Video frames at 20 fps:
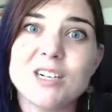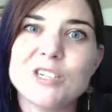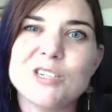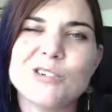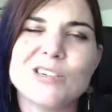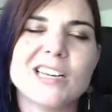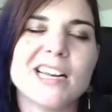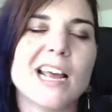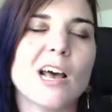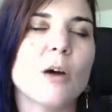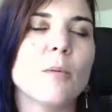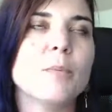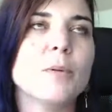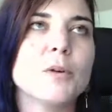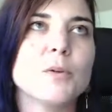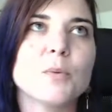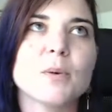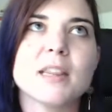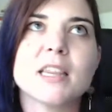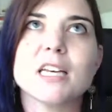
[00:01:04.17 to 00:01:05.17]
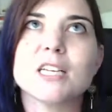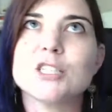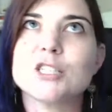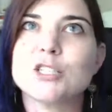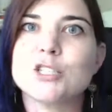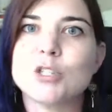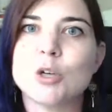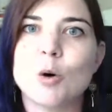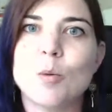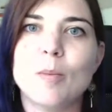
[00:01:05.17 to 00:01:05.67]
who can help you with
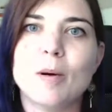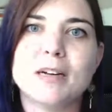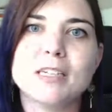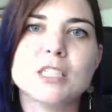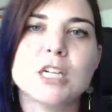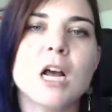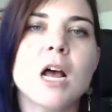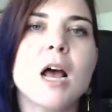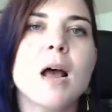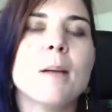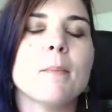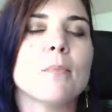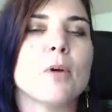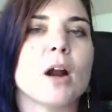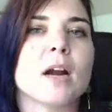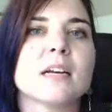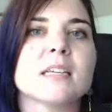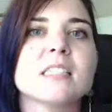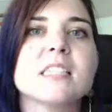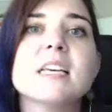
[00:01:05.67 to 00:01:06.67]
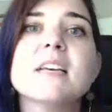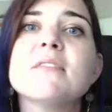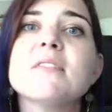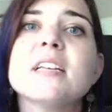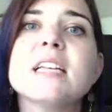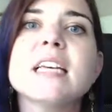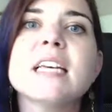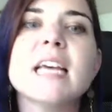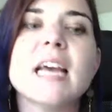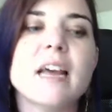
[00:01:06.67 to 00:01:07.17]
so much
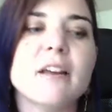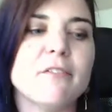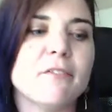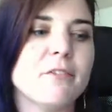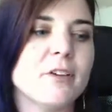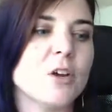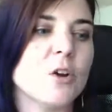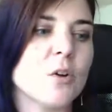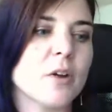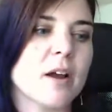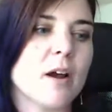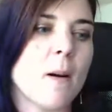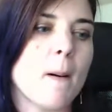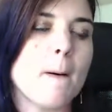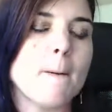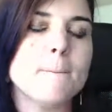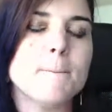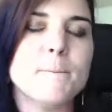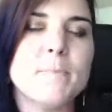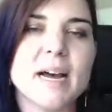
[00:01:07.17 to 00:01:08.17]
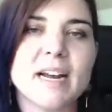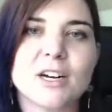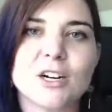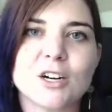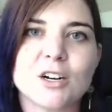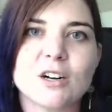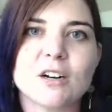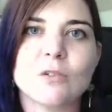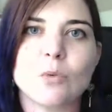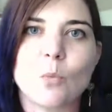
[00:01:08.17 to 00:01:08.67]
productivity and figuring out
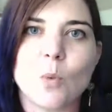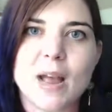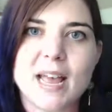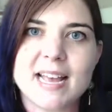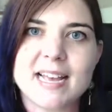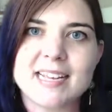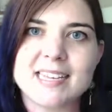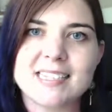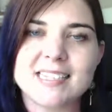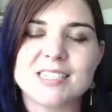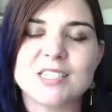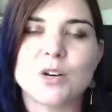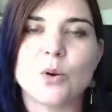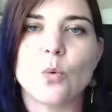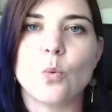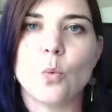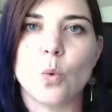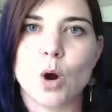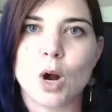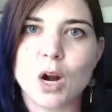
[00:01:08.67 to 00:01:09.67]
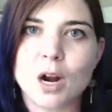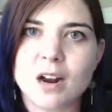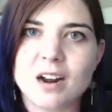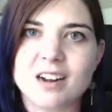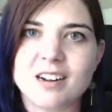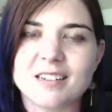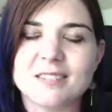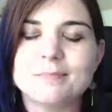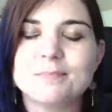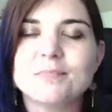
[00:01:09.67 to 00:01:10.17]
better ways to work.
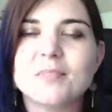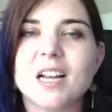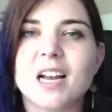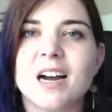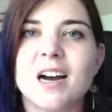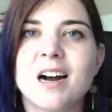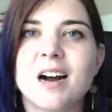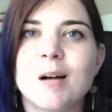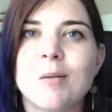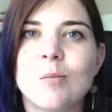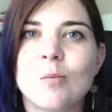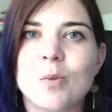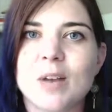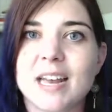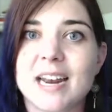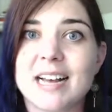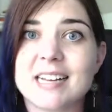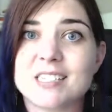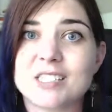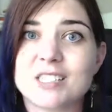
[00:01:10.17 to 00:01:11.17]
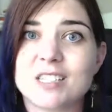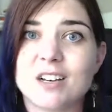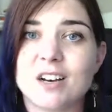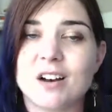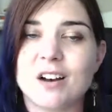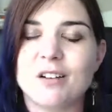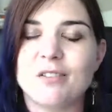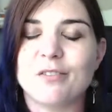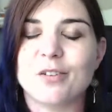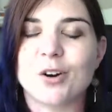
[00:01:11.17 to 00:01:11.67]
We can ask
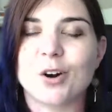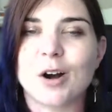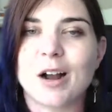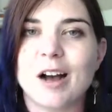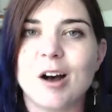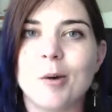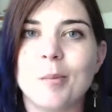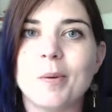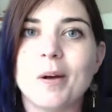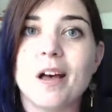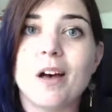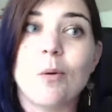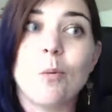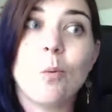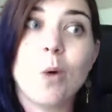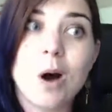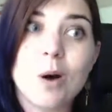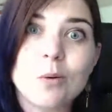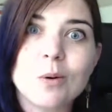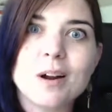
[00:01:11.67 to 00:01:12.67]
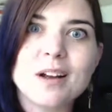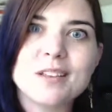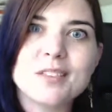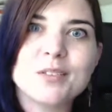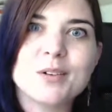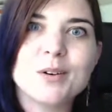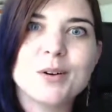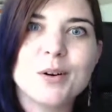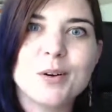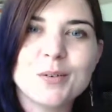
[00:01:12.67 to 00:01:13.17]
of her help while we're at
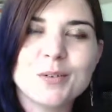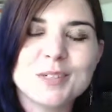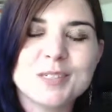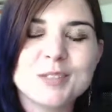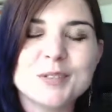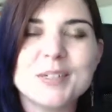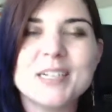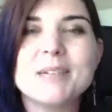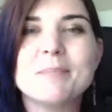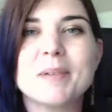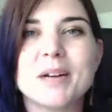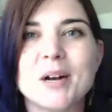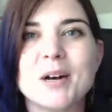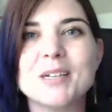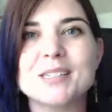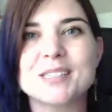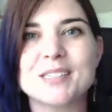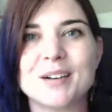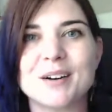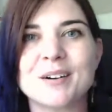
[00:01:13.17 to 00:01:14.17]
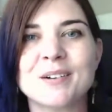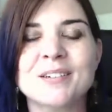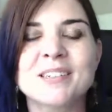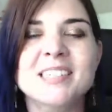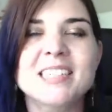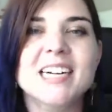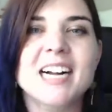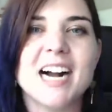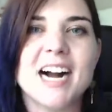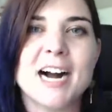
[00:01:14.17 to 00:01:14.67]
the retreat, but also
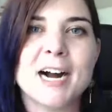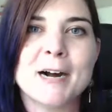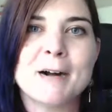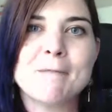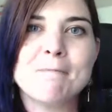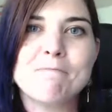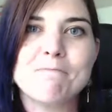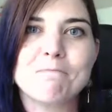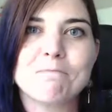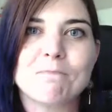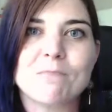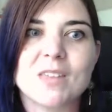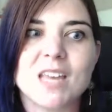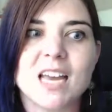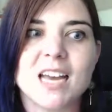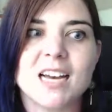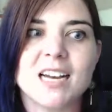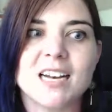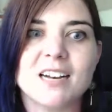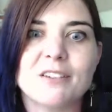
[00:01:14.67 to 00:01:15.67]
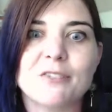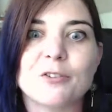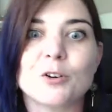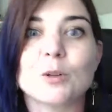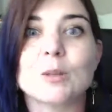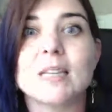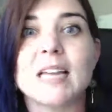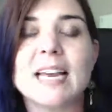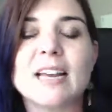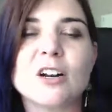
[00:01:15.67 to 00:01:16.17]
for
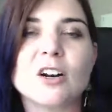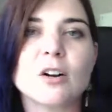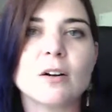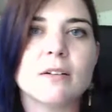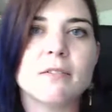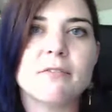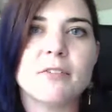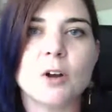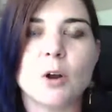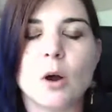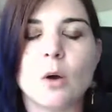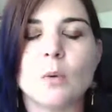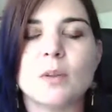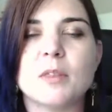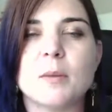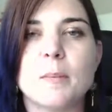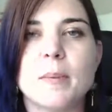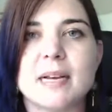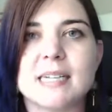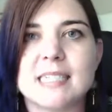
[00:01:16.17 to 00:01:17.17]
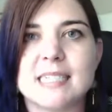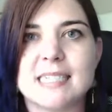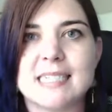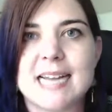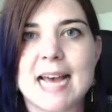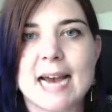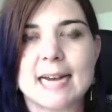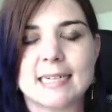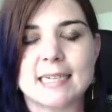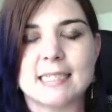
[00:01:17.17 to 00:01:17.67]
later, and figure out what the best
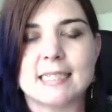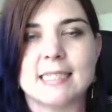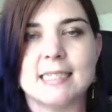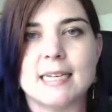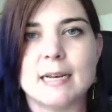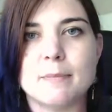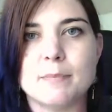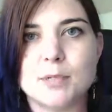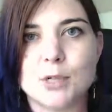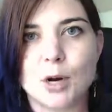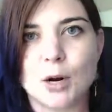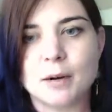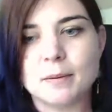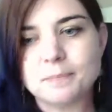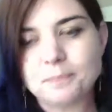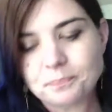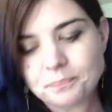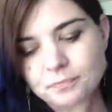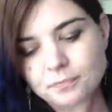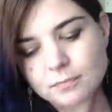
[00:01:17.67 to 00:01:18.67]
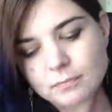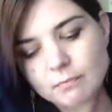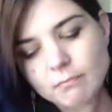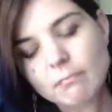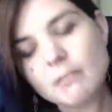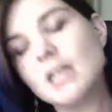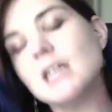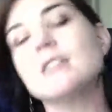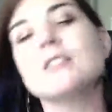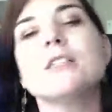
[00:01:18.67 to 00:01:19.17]
tactics and tips are.
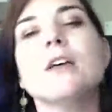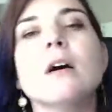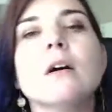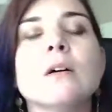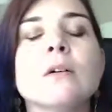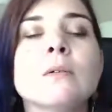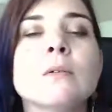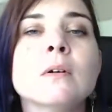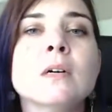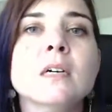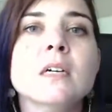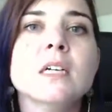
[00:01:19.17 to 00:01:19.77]
So,